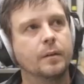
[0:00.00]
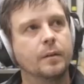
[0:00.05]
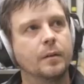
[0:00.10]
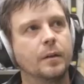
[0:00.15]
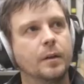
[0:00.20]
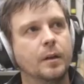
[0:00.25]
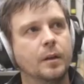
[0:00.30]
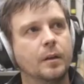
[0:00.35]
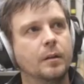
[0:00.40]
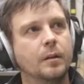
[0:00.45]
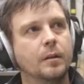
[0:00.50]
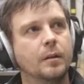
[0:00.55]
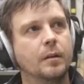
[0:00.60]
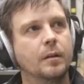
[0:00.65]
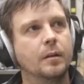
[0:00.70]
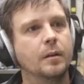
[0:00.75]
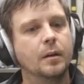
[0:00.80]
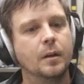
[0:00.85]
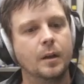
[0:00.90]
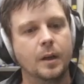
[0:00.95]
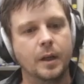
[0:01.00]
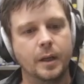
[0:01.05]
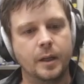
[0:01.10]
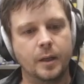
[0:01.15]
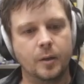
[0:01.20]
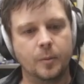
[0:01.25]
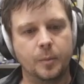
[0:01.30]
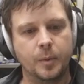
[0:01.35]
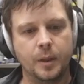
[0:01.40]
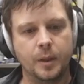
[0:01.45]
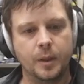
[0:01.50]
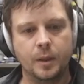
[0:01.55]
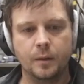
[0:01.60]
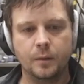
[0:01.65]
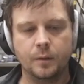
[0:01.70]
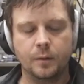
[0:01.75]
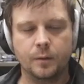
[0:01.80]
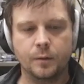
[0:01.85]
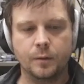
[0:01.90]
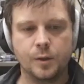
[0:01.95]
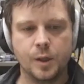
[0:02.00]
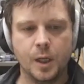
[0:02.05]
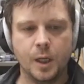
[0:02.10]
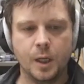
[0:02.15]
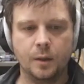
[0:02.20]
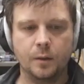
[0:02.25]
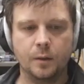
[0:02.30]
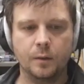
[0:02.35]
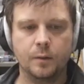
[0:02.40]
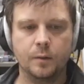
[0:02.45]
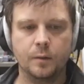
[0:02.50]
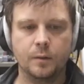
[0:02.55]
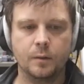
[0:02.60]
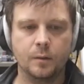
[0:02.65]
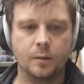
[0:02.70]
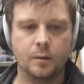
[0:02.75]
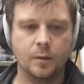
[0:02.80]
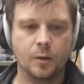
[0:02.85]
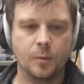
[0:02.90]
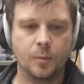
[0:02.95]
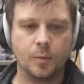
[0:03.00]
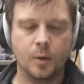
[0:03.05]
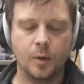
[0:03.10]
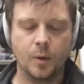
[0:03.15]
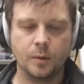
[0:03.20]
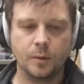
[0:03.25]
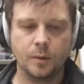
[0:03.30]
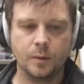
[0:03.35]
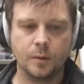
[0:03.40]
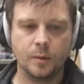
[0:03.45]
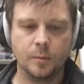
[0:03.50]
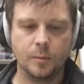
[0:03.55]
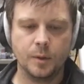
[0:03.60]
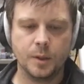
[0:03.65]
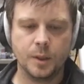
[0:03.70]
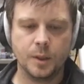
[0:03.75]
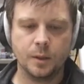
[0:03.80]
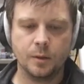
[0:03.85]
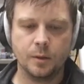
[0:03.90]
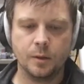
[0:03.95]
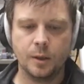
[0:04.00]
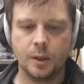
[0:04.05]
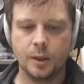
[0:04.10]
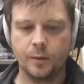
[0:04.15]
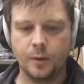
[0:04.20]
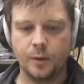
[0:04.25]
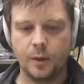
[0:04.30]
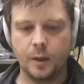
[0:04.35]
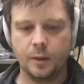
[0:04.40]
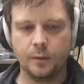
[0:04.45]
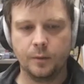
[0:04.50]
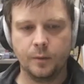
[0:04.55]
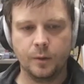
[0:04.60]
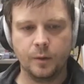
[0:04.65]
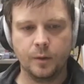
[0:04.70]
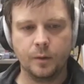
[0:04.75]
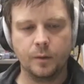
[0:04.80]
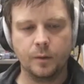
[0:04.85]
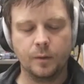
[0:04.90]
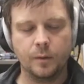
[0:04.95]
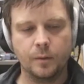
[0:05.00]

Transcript: in NLP has changed your approach to machine learning over the last few years?